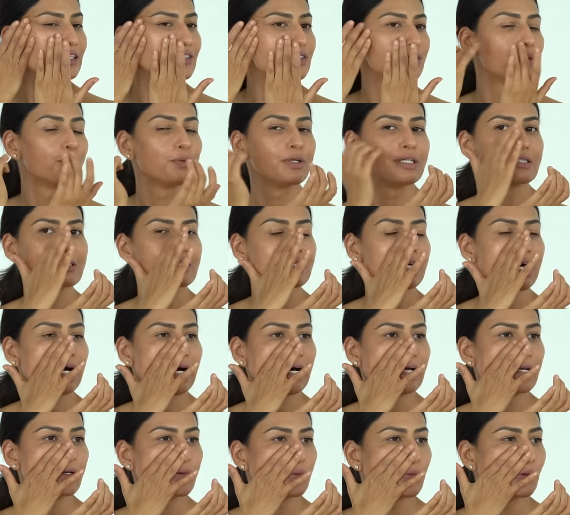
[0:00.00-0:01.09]
So we
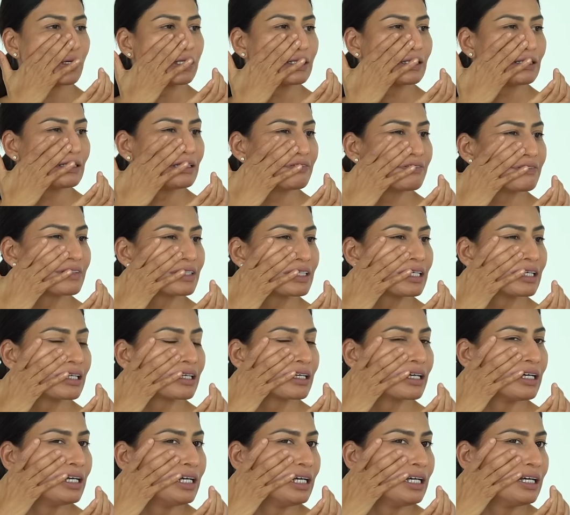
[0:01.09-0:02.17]
start with lifting
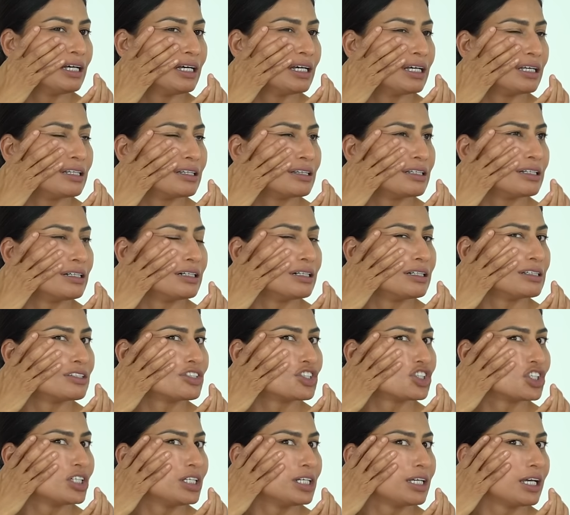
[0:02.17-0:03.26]
the
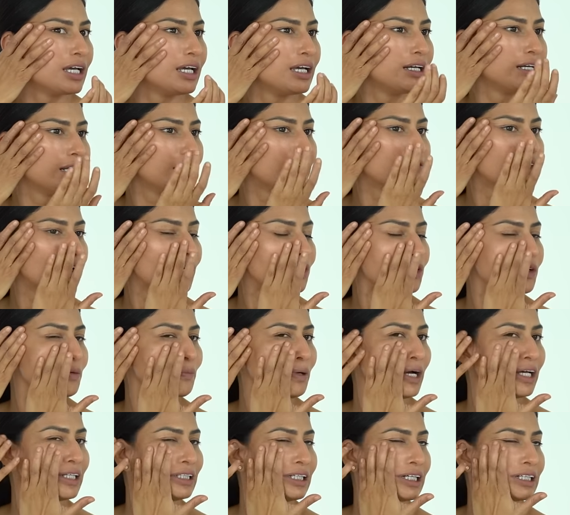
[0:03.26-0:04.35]
cheek area followed
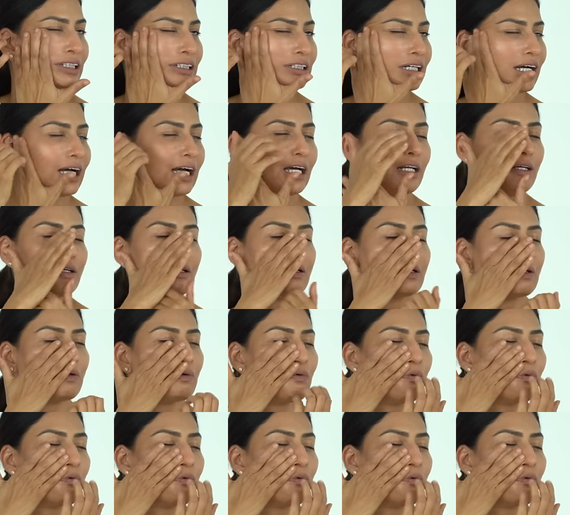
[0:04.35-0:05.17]
by the other hand.